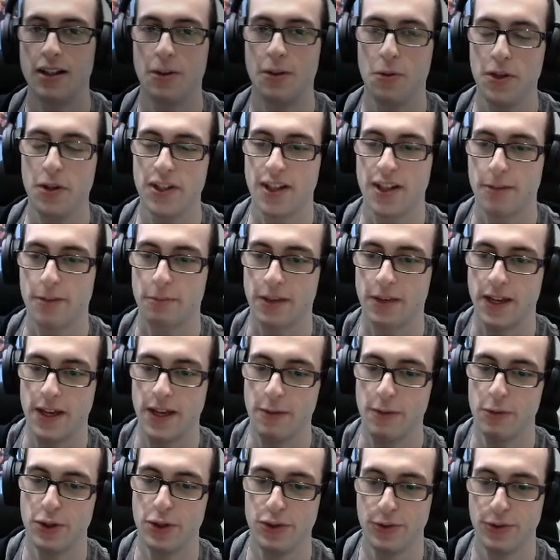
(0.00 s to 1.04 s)
What's up,
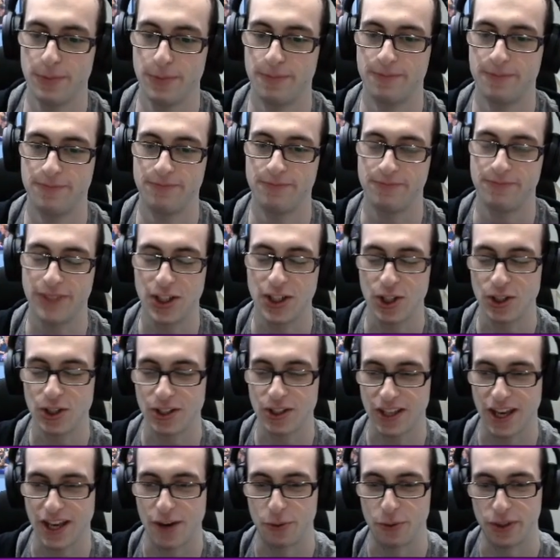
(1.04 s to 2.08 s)
gamers? This is
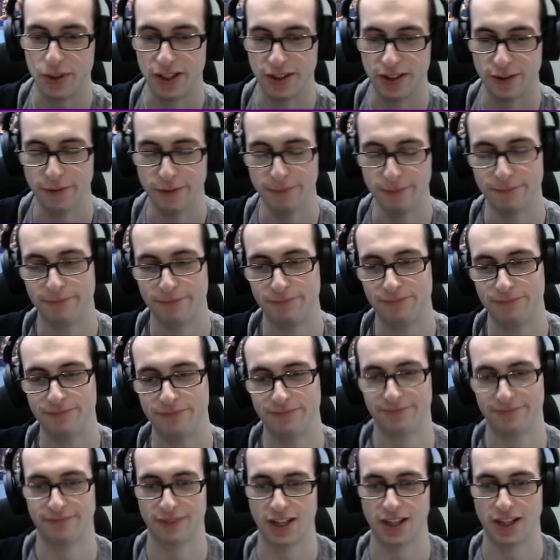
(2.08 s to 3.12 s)
Kevin here.
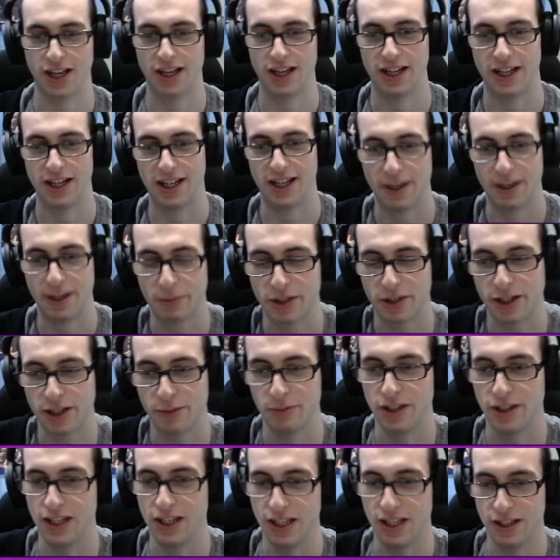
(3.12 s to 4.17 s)
I'm gonna
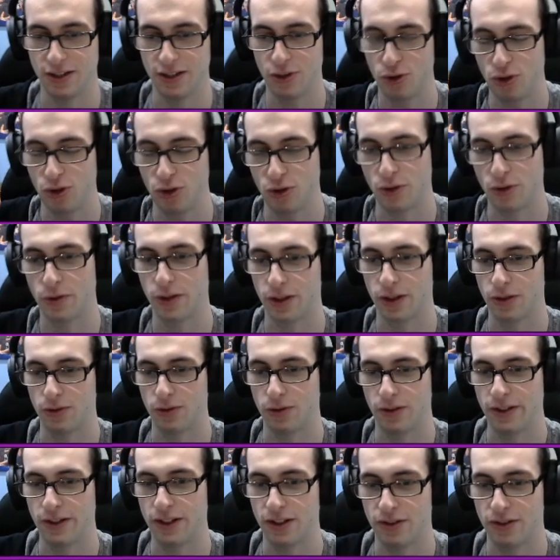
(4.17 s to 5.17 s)
be showing you in this